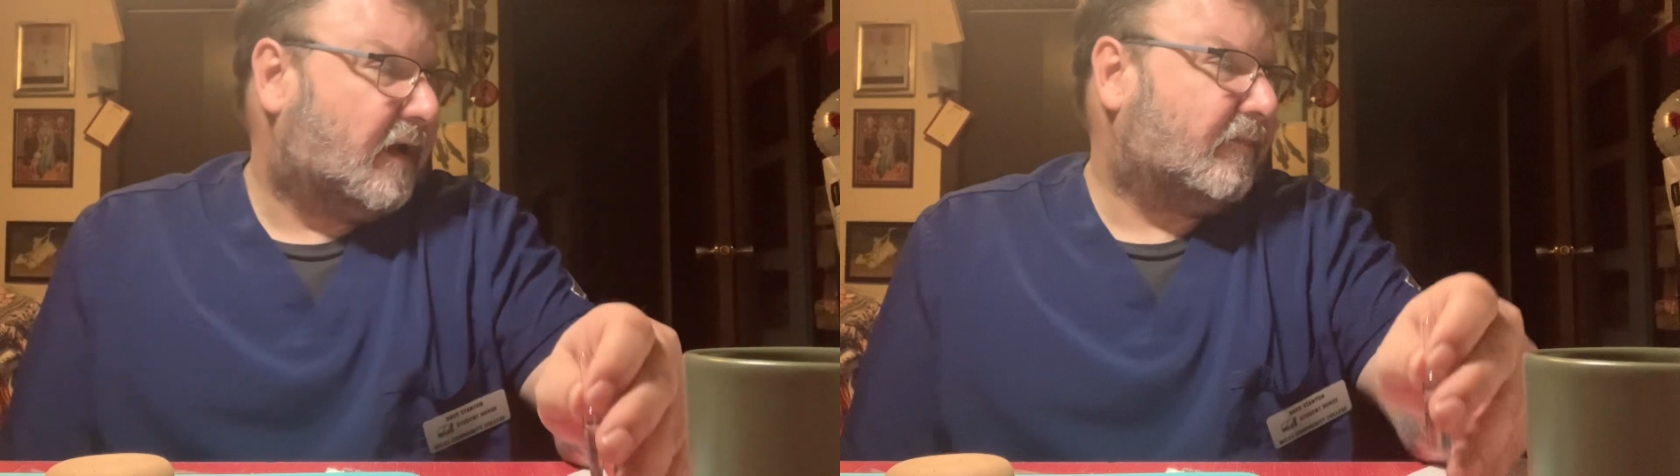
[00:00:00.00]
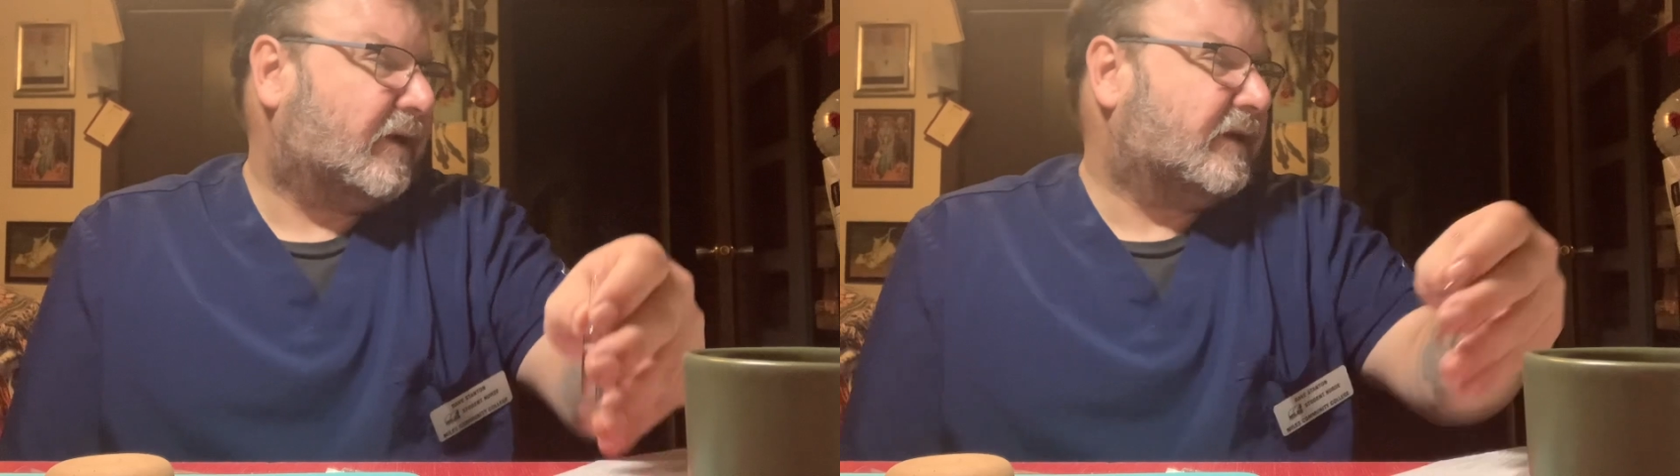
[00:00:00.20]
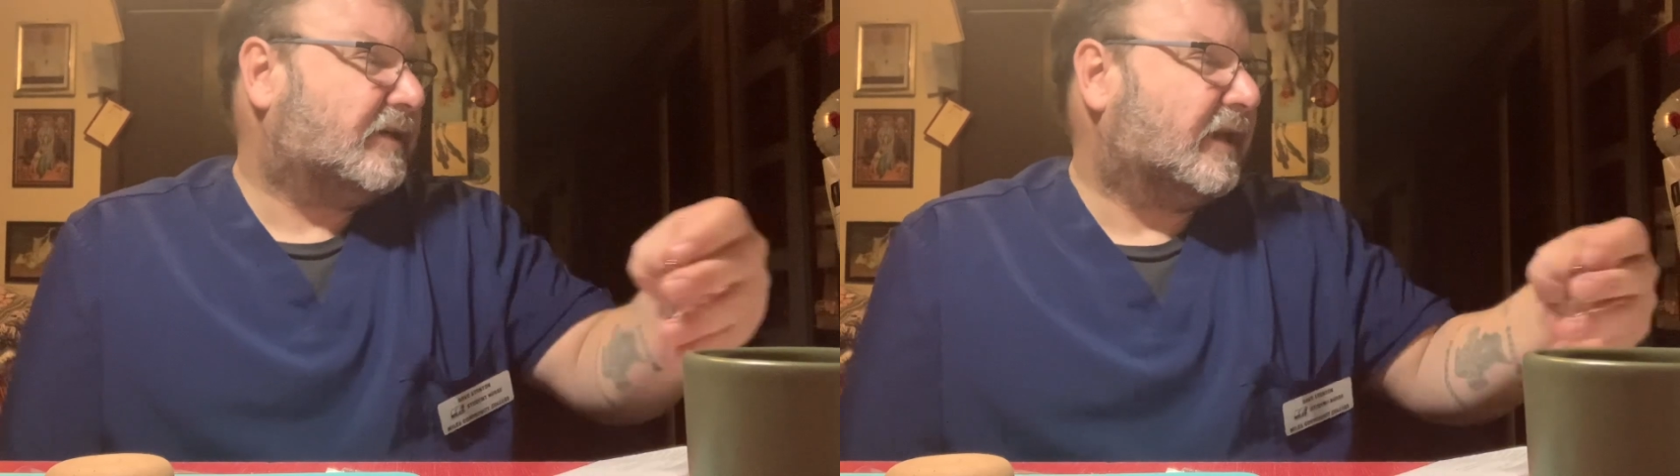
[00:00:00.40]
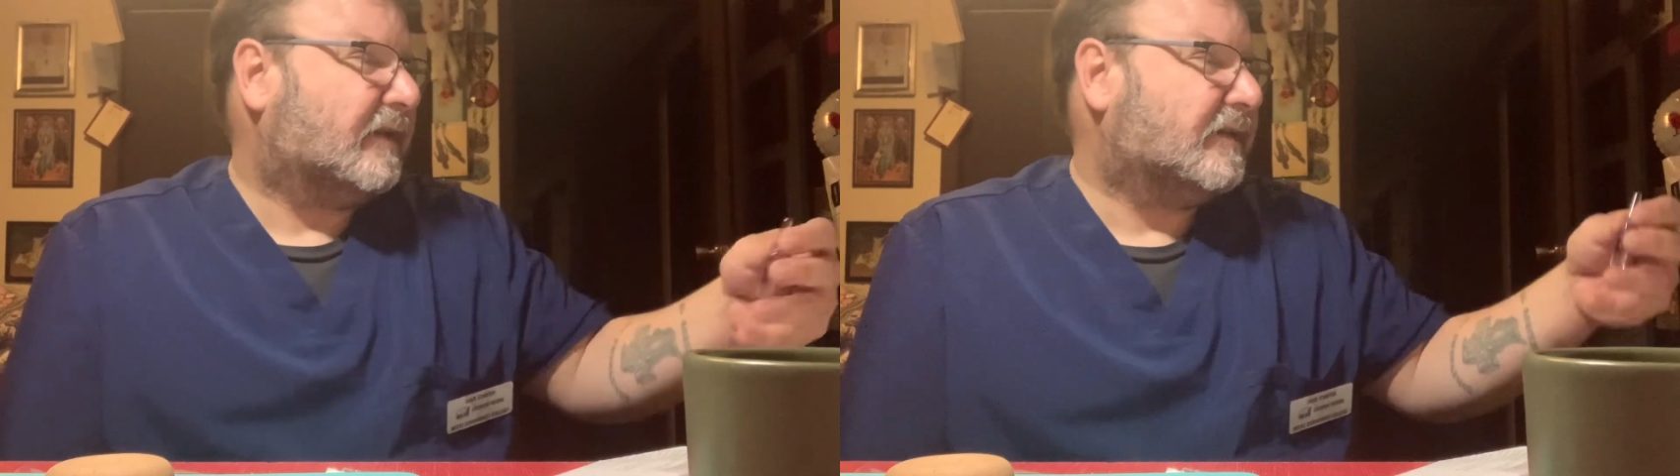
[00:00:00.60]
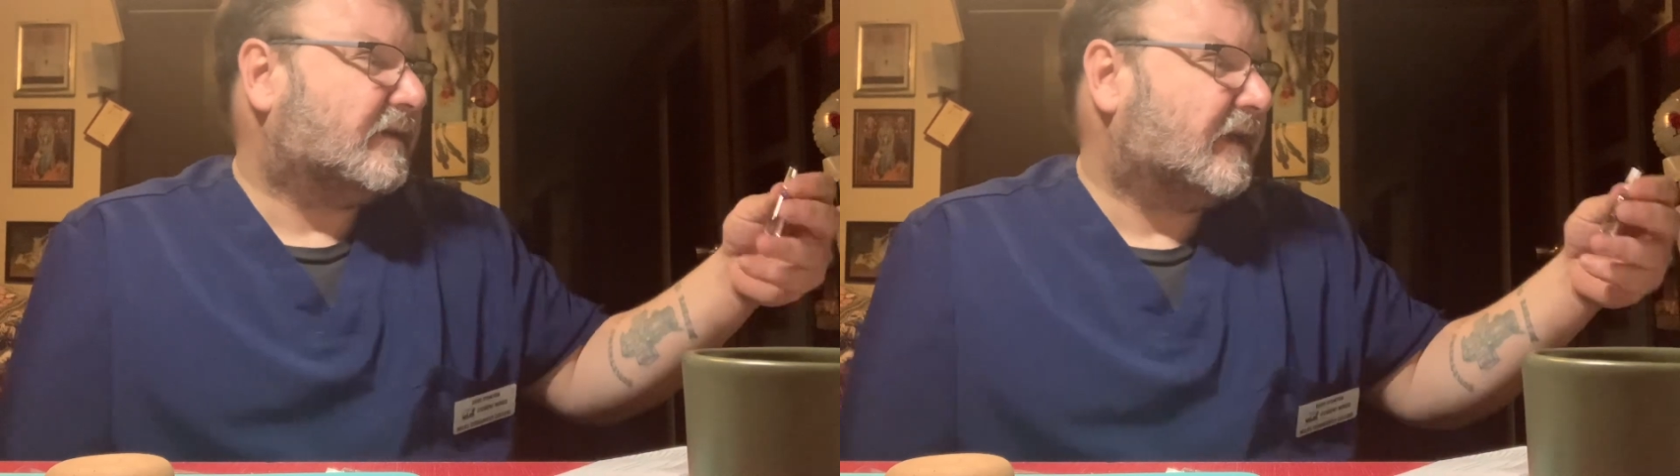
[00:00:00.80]
I'm going to check
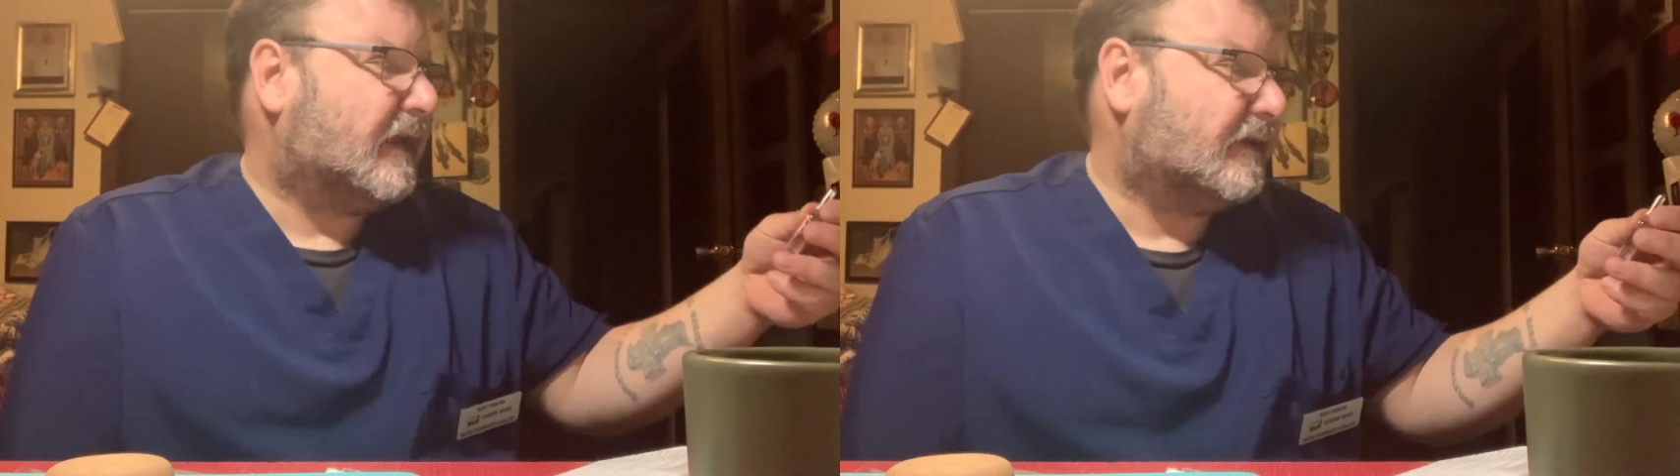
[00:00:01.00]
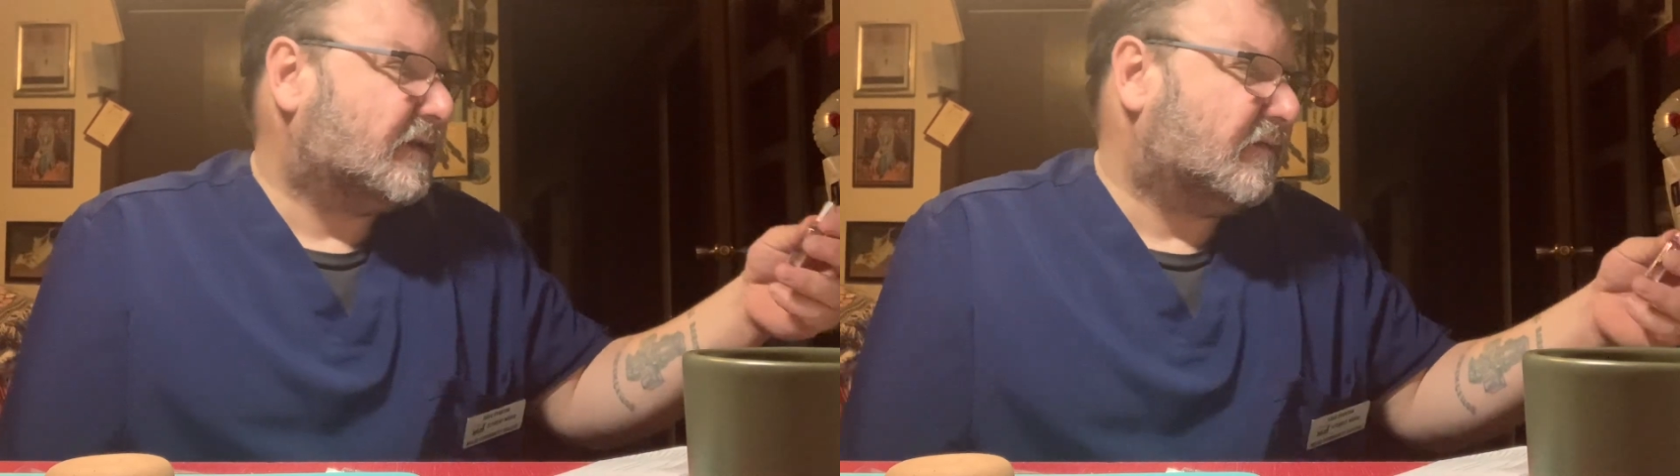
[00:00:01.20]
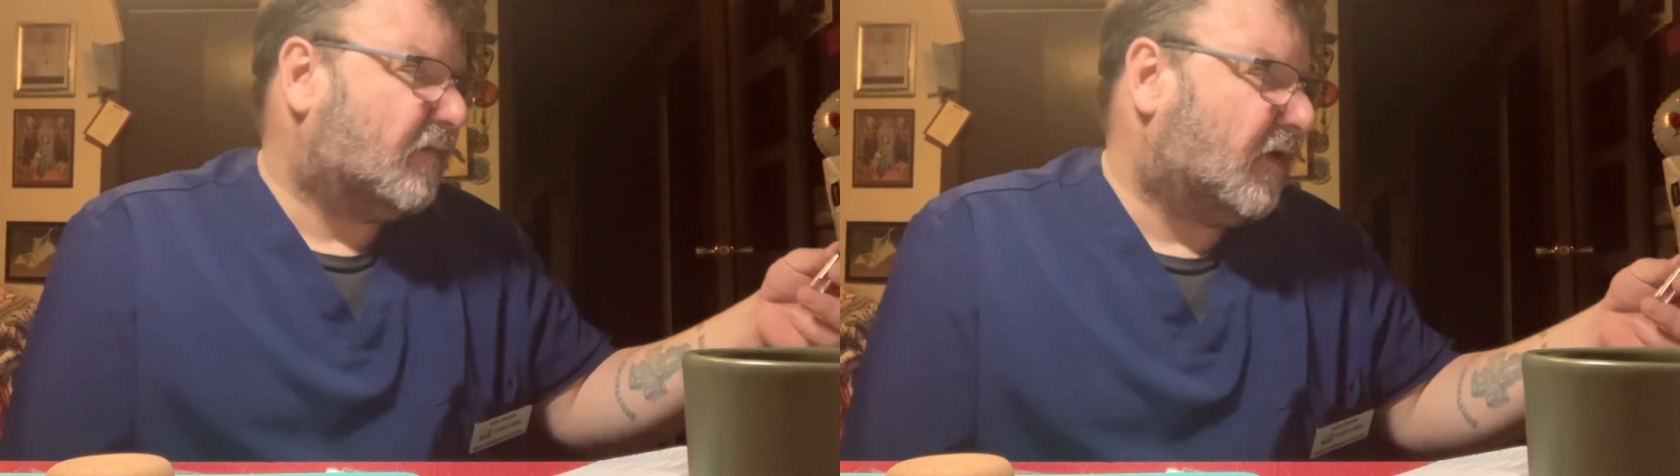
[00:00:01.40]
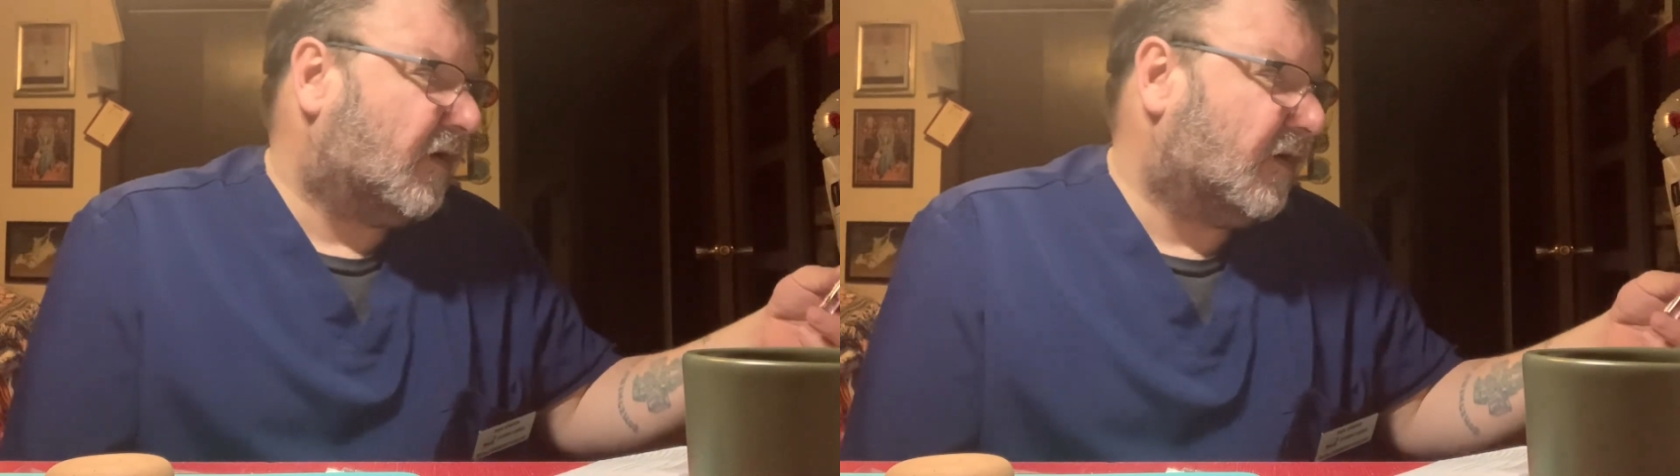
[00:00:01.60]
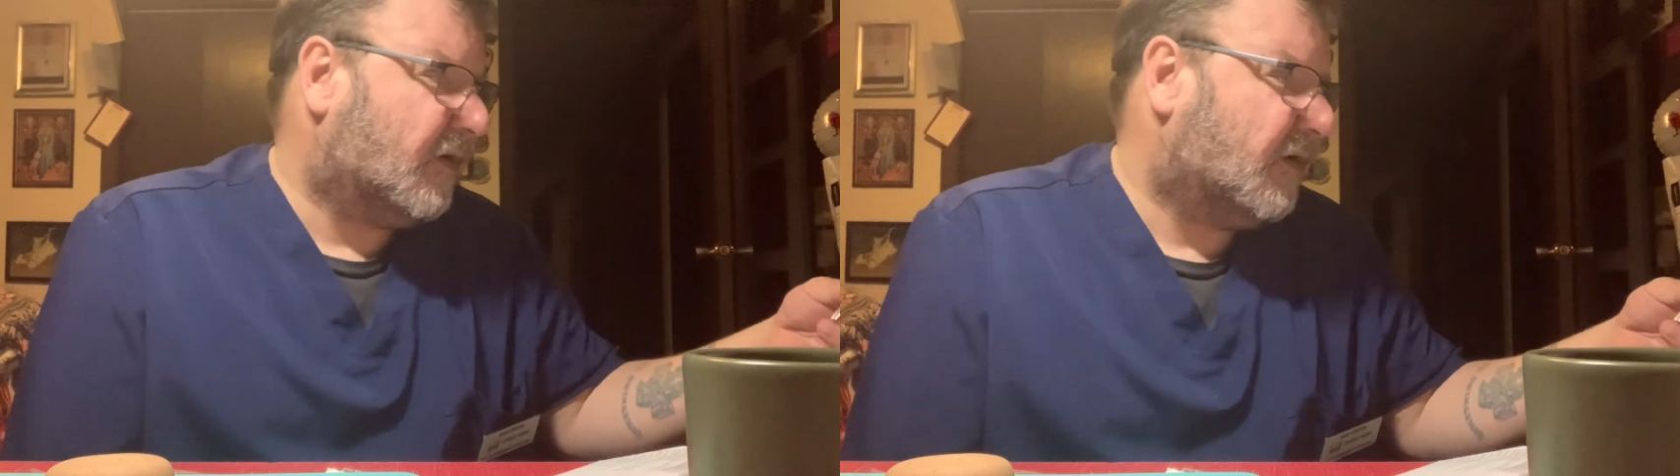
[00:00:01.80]
this against the
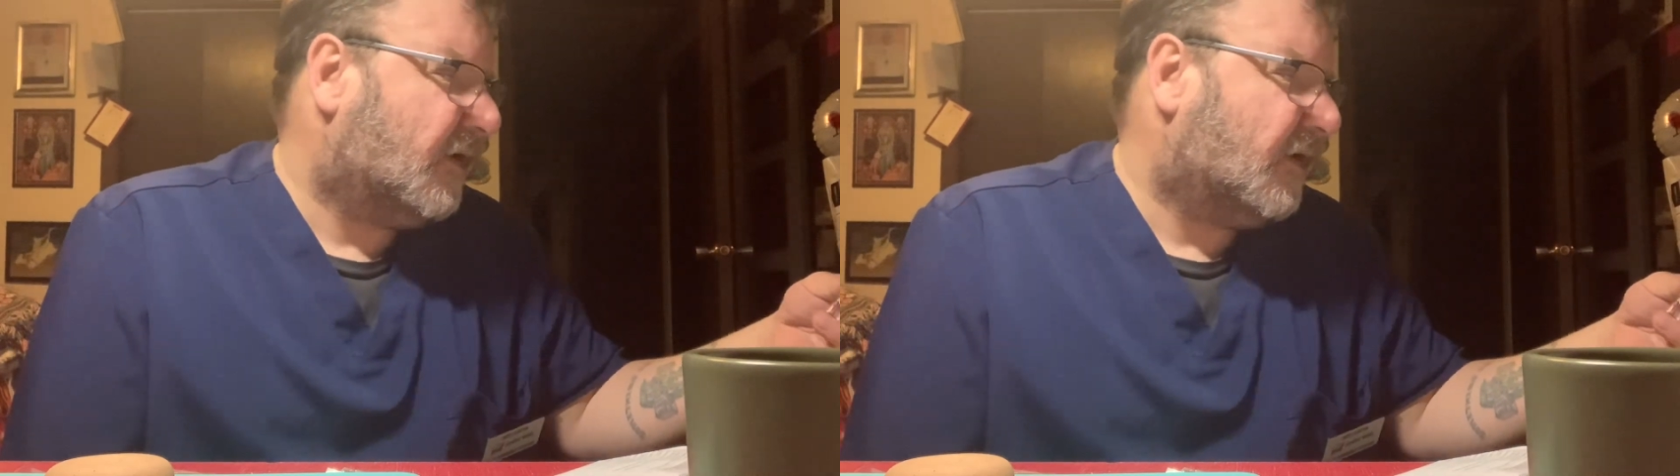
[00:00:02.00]
MAR.